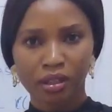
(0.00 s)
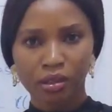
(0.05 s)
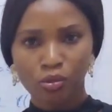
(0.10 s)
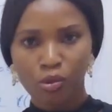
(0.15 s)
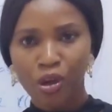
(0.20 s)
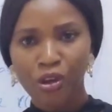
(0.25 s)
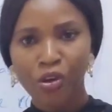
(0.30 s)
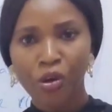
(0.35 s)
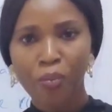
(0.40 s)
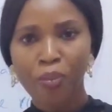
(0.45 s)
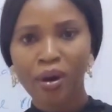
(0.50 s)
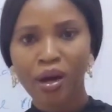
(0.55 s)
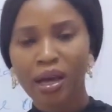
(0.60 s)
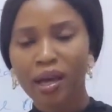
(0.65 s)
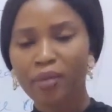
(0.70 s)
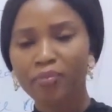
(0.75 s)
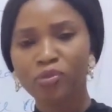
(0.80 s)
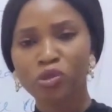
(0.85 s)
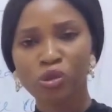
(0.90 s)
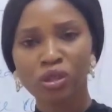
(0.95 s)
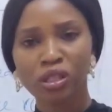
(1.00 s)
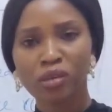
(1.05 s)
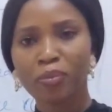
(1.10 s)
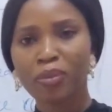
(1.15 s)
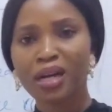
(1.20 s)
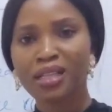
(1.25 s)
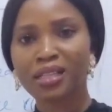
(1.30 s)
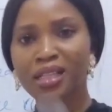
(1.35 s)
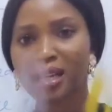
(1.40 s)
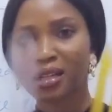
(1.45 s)
when you're doing the
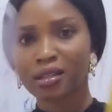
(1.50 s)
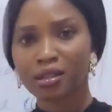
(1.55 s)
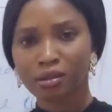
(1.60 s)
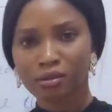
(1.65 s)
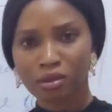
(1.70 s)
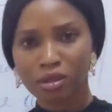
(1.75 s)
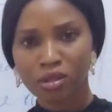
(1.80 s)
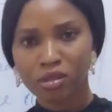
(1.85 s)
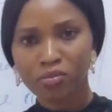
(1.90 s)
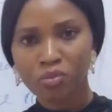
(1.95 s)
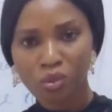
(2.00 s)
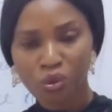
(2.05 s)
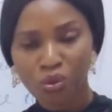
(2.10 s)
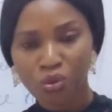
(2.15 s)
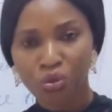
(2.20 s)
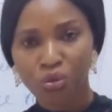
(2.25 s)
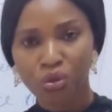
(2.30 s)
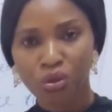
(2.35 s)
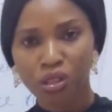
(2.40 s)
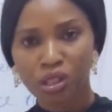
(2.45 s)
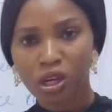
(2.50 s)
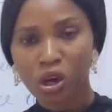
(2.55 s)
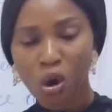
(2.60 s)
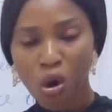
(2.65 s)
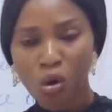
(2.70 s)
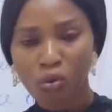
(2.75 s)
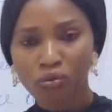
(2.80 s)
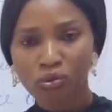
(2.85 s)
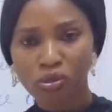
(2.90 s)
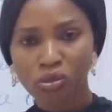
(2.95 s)
pattern smooth, the
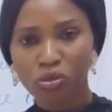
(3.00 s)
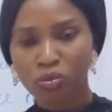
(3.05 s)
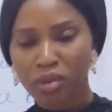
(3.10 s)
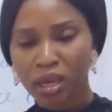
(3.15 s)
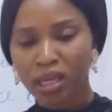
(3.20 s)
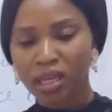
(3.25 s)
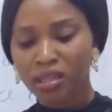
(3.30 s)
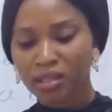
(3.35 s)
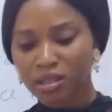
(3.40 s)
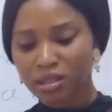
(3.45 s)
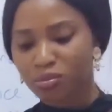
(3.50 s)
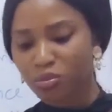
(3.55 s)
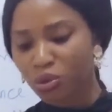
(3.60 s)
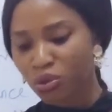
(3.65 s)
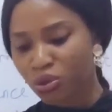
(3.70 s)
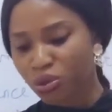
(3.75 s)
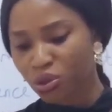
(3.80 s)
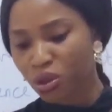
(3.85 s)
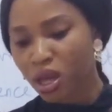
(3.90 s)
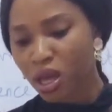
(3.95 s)
curves to make it smooth.